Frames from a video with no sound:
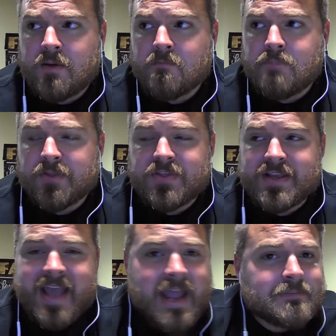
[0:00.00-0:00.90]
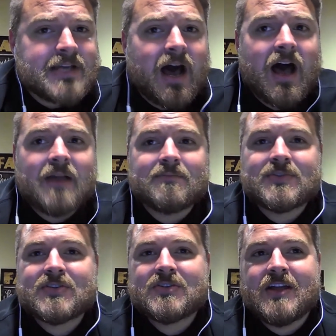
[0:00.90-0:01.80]
but the game
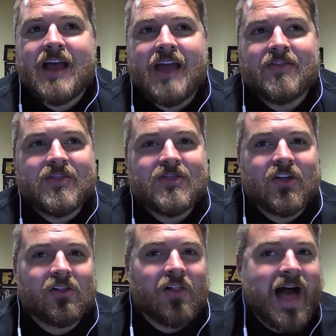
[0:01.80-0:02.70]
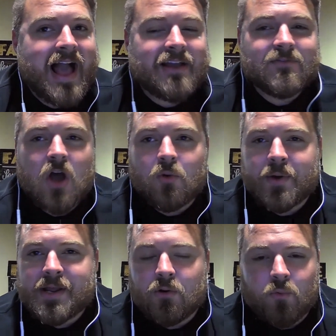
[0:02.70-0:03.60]
times and the lack of not
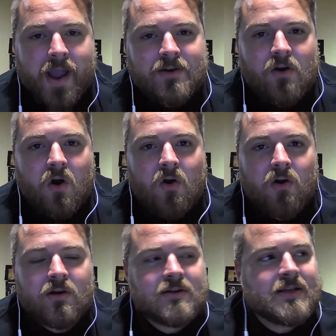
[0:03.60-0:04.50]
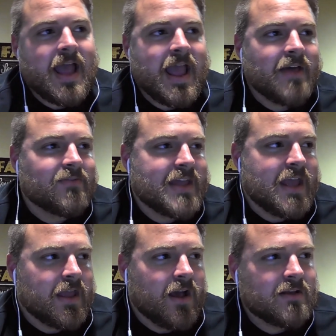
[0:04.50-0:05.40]
reading a radar and
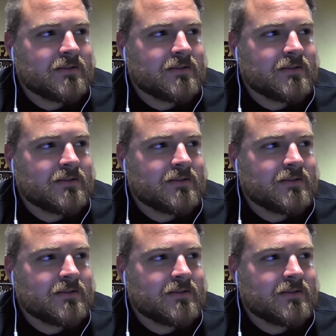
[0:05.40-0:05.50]
the uh,